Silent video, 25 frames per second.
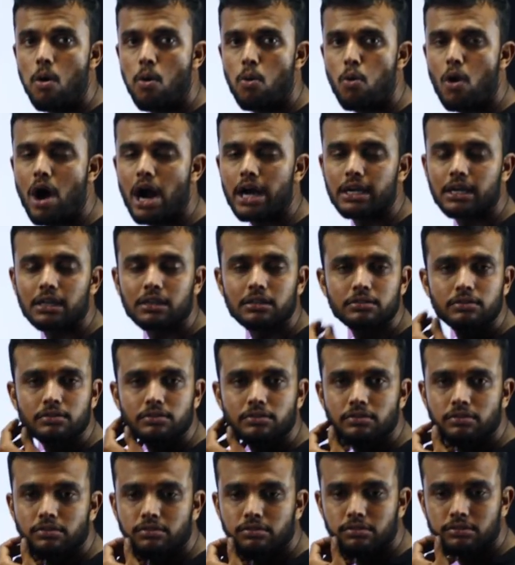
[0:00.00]
what,
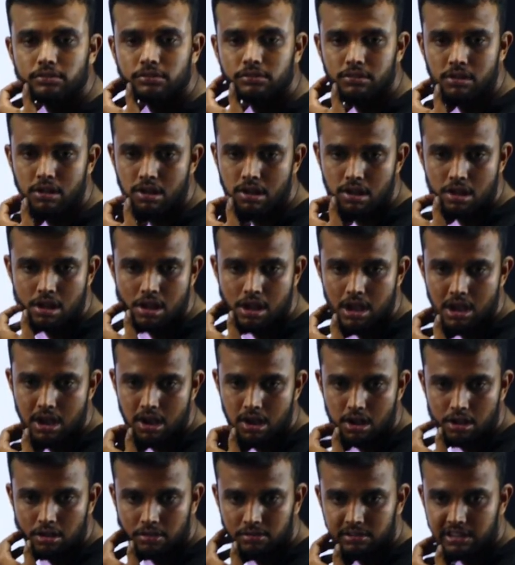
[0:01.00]

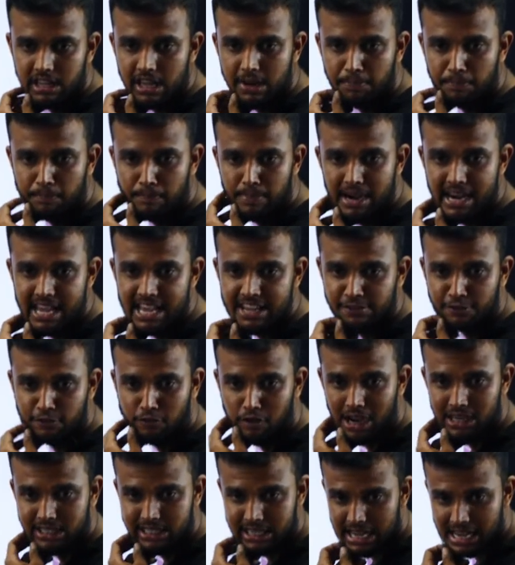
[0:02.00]
sir? Please
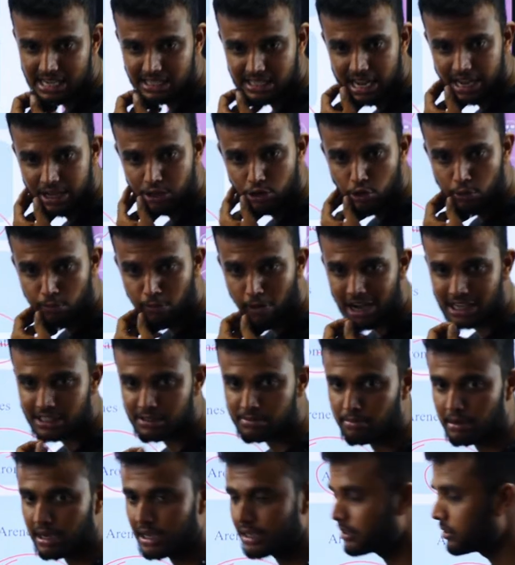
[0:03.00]
fast. Yes, I do fast,
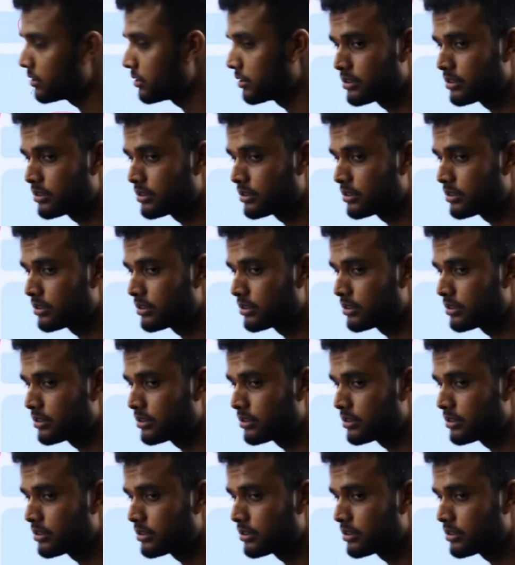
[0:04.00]
ma.